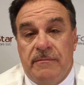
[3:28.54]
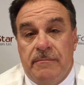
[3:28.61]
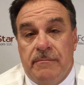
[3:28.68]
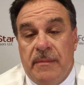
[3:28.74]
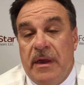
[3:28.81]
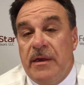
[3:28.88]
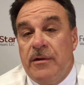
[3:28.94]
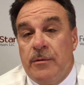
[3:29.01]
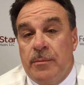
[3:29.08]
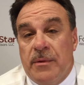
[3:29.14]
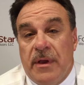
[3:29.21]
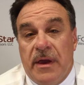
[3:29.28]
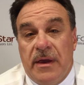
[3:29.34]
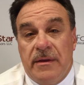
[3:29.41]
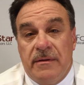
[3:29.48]
Make your
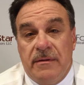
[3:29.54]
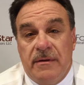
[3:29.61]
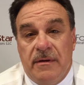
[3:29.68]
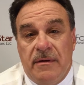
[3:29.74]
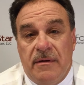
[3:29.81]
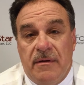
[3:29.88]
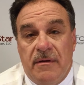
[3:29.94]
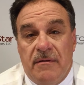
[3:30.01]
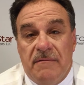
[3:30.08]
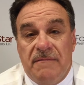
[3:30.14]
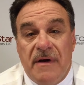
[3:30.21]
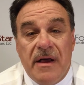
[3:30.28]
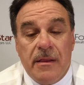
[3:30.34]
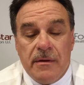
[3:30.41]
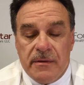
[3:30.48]
plan,
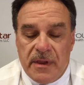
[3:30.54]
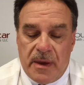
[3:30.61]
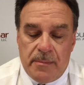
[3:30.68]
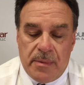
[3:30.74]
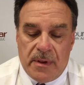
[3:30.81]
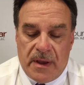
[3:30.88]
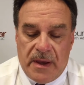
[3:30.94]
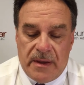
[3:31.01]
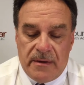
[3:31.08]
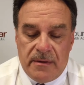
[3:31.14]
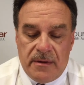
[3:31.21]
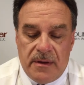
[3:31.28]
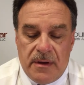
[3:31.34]
follow that plan,